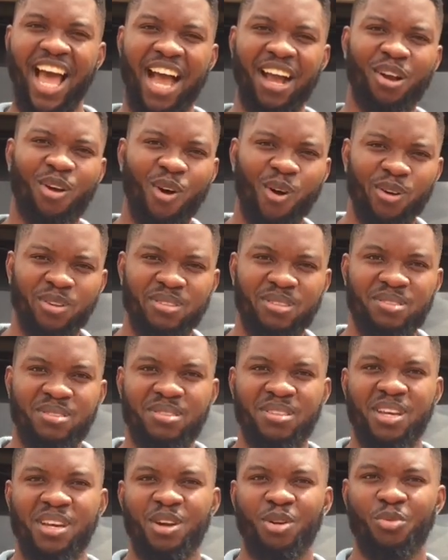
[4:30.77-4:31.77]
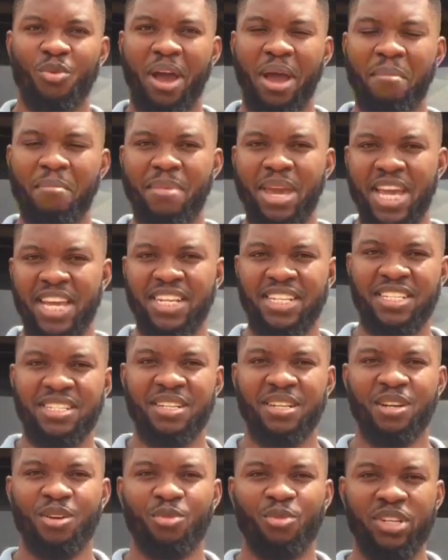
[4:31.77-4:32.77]
Accords were made
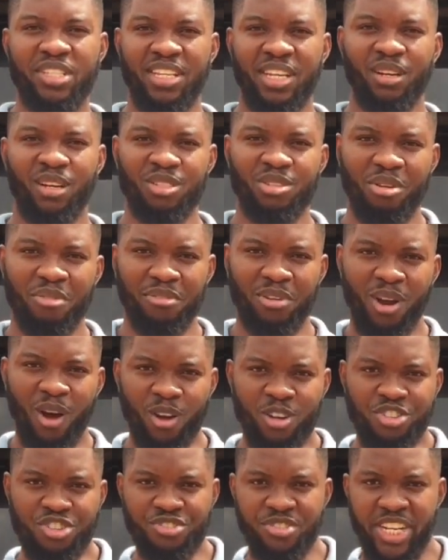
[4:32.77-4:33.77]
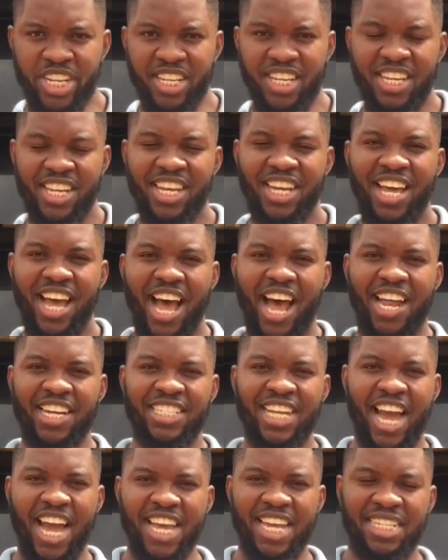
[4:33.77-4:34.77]
with a lot of luxury
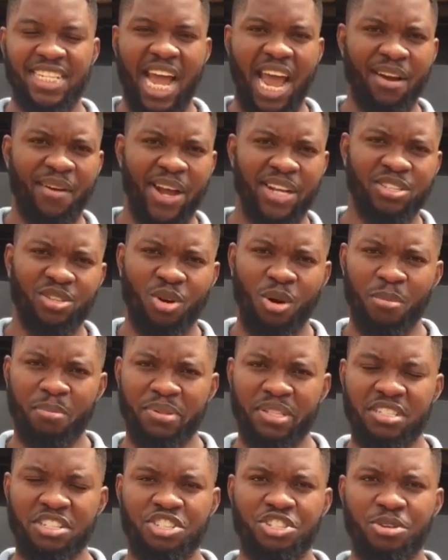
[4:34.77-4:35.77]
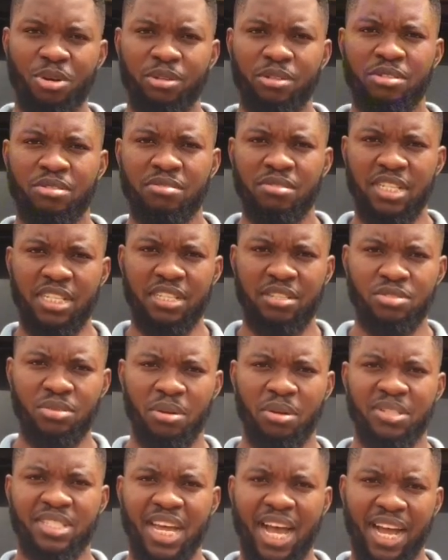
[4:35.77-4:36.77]
and they are a direct competition to the
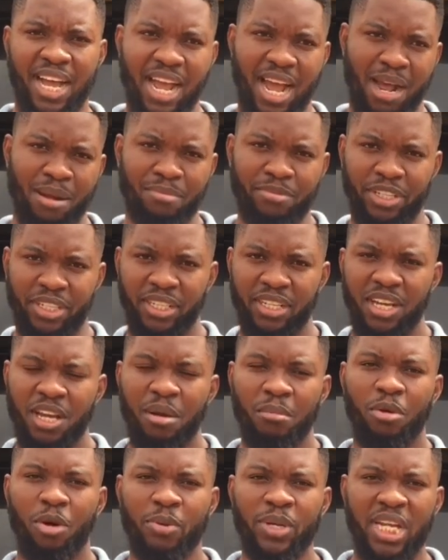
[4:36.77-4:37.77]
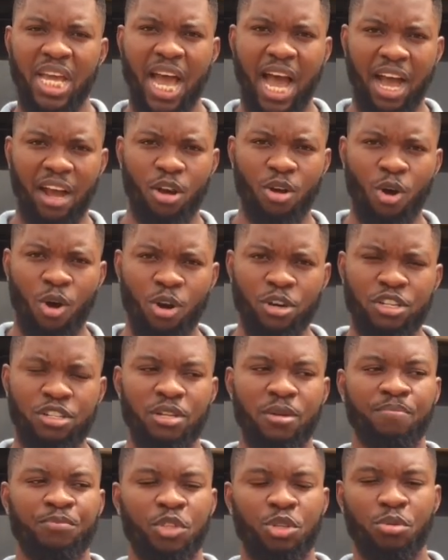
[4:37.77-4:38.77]
Toyota Camry. But with the Accord,
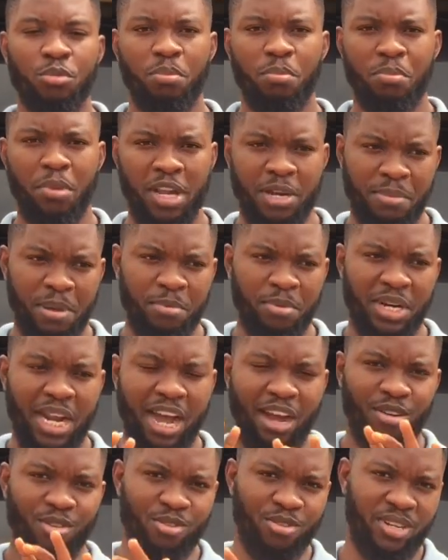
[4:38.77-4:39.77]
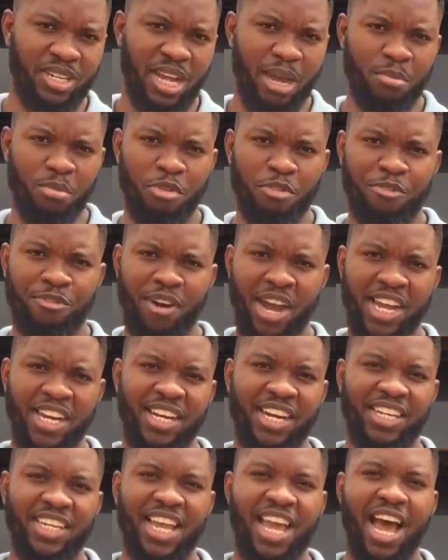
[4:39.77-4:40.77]
many people that own them will
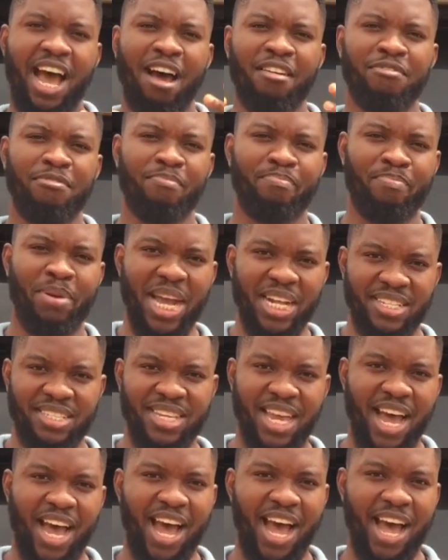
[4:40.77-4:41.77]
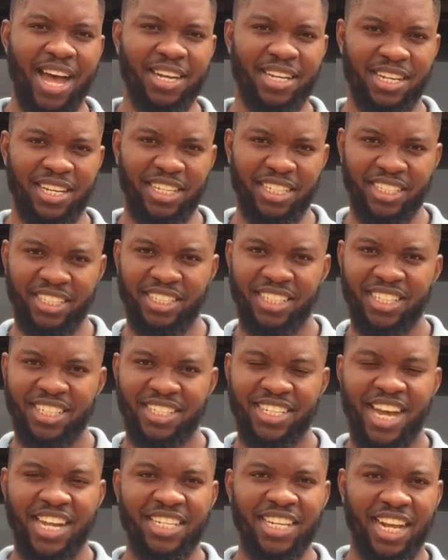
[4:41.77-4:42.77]
find that they have better handling
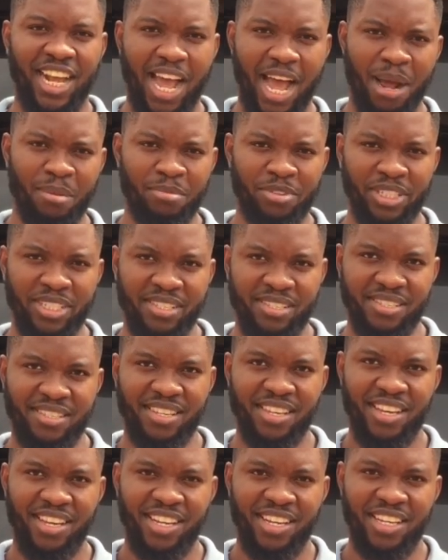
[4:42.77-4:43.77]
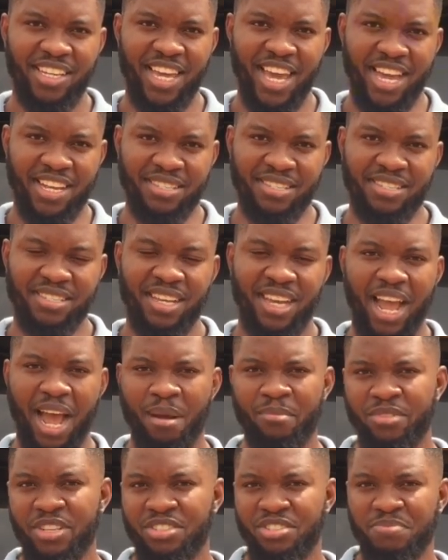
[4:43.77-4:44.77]
than the Camrys. Yes, the
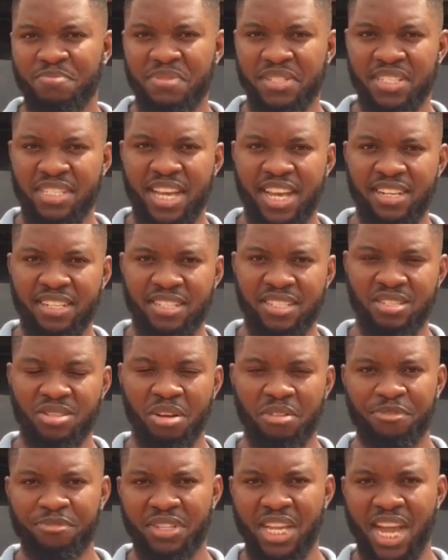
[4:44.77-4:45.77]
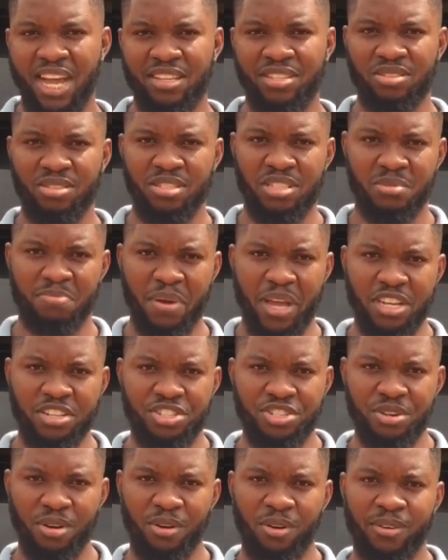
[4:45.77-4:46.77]
Camrys represent softer
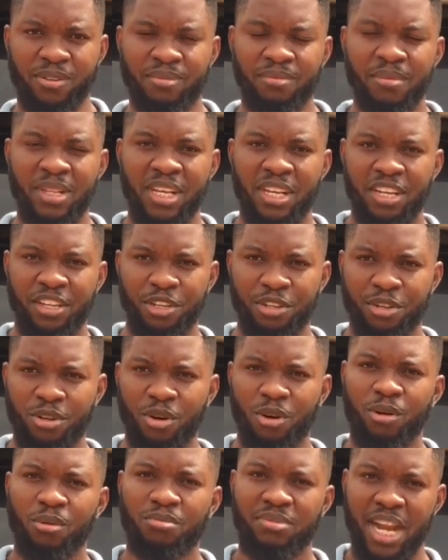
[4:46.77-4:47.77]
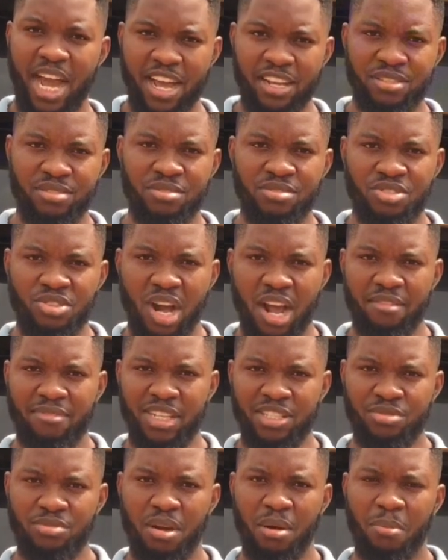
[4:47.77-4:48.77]
suspension, nice to
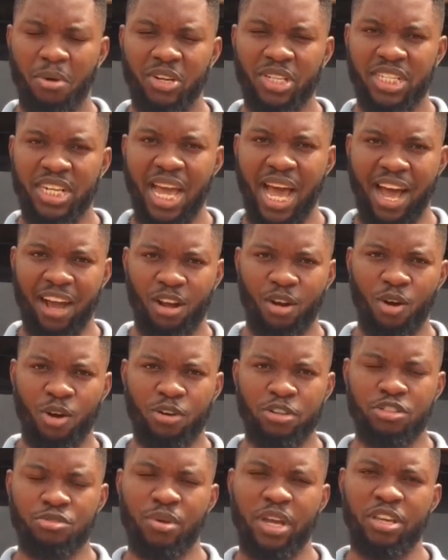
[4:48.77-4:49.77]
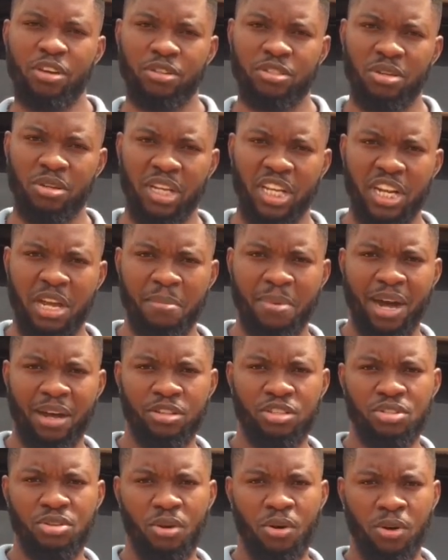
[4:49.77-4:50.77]
drive as well. But the Accords, when you're talking
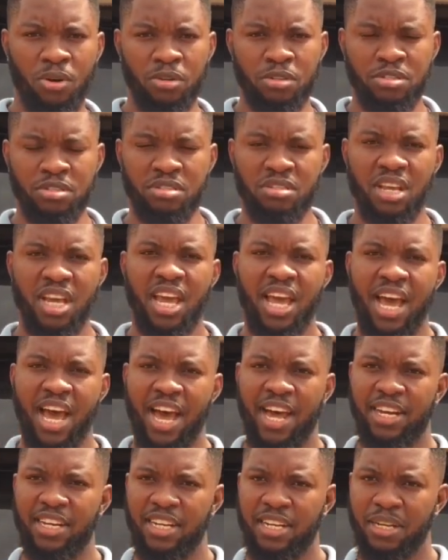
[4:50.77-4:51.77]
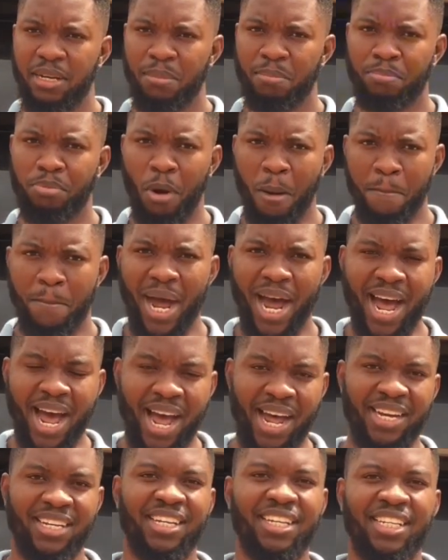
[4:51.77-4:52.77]
about turns and proper
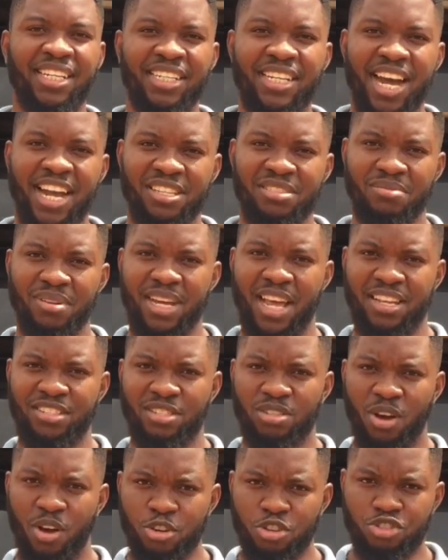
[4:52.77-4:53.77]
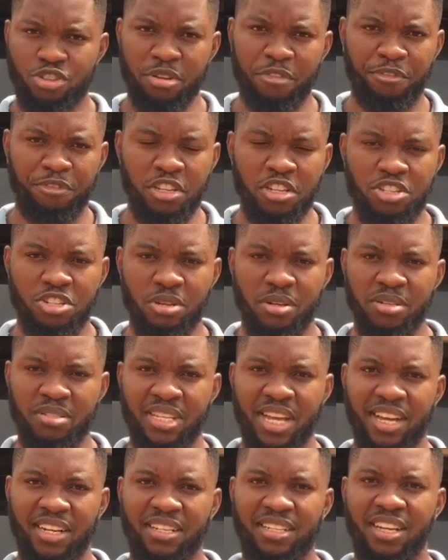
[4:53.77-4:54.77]
handling as well as luxury
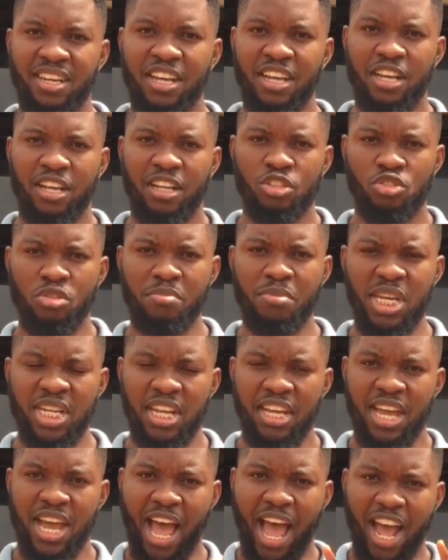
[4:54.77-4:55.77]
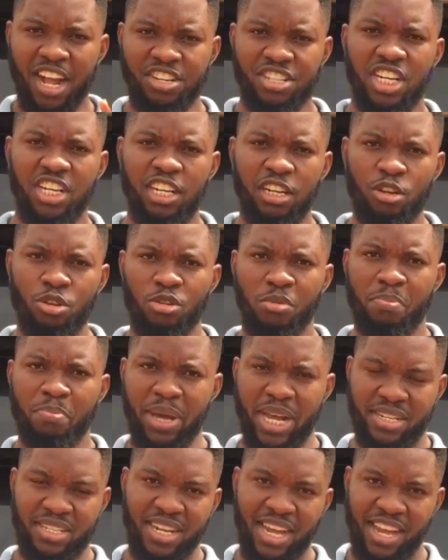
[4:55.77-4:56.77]
features and To me, they actually look
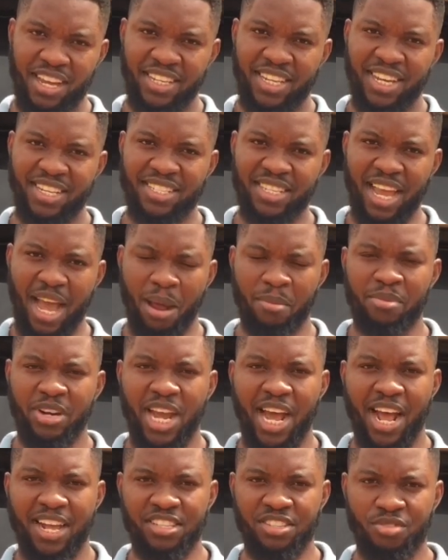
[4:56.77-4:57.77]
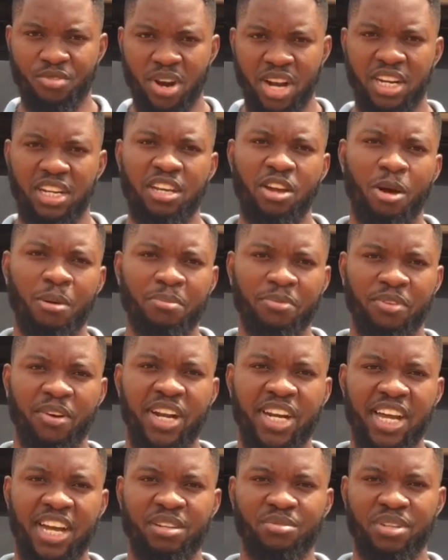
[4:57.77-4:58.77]
better. Yes, Camry has greatly
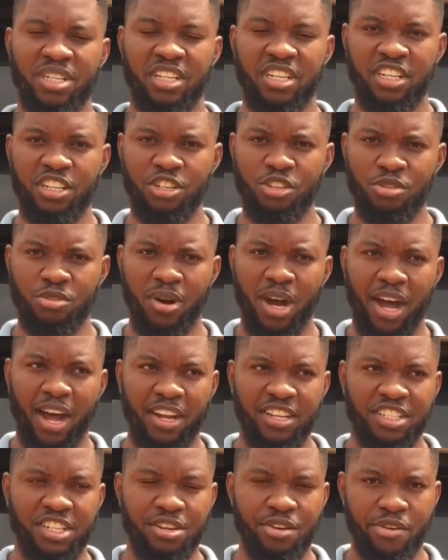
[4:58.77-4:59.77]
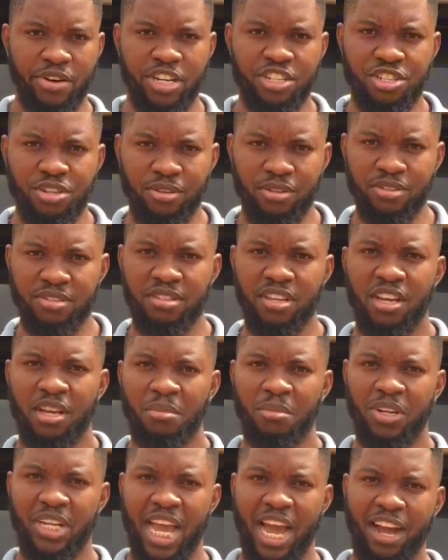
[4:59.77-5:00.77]
upgraded with the newer generations,
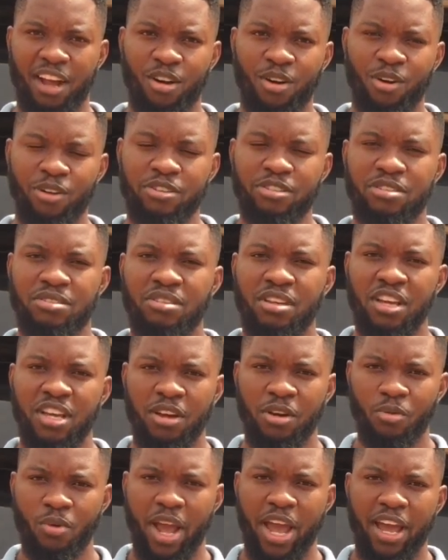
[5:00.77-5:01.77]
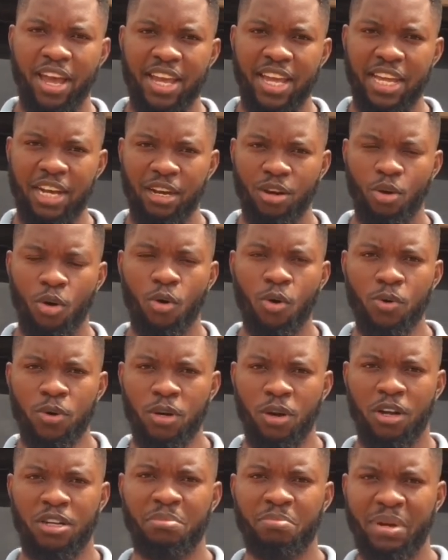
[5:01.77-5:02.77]
but the Accords were a
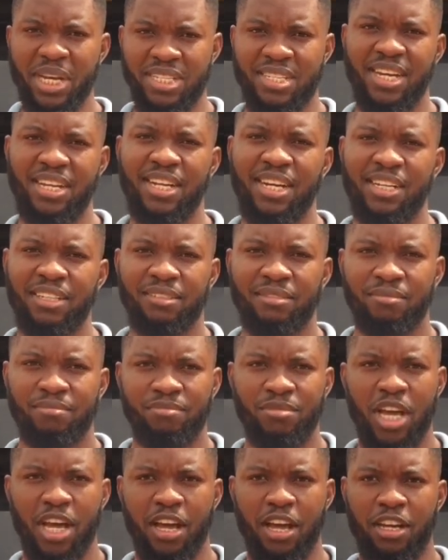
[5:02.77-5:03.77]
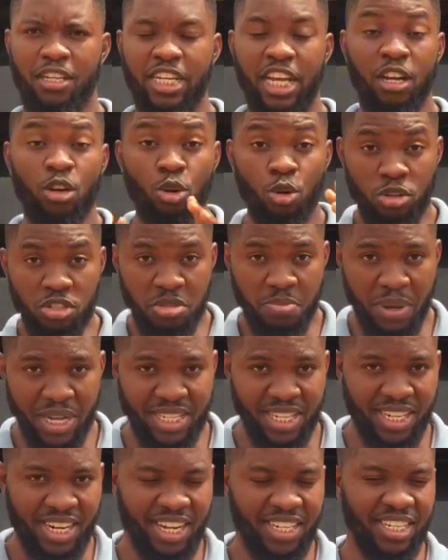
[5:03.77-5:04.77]
whole lot better than, they looked
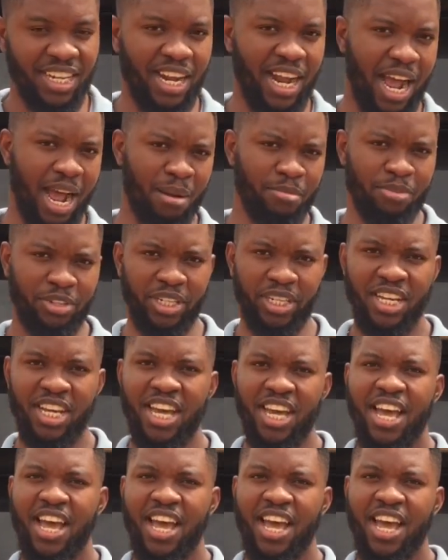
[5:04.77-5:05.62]
better than the Camry.